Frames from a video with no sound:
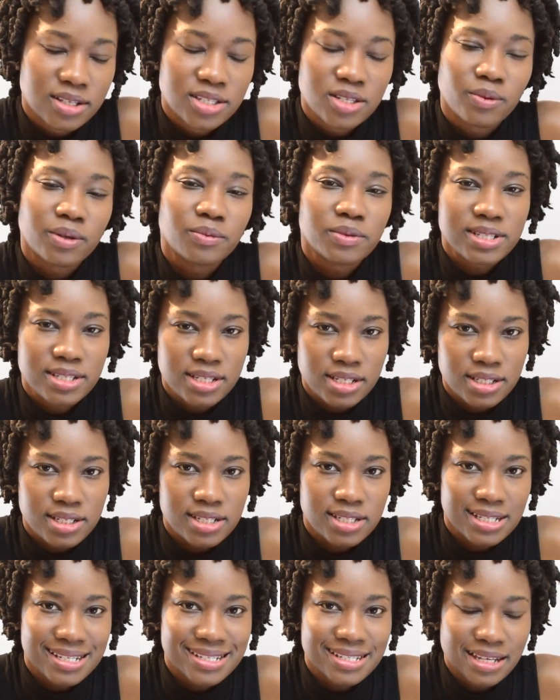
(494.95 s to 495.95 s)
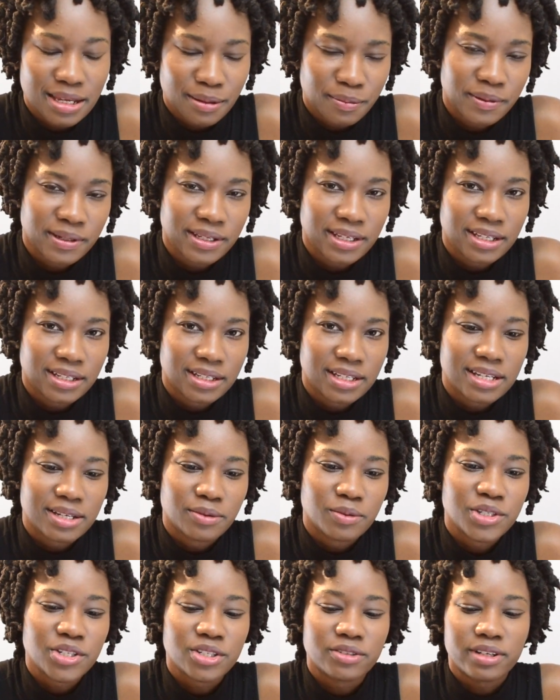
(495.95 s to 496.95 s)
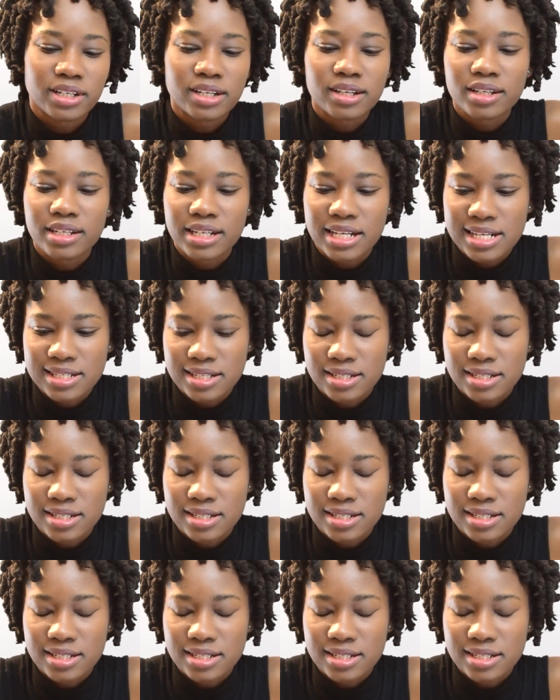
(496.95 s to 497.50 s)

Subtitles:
So when we see these things happening, we should recognize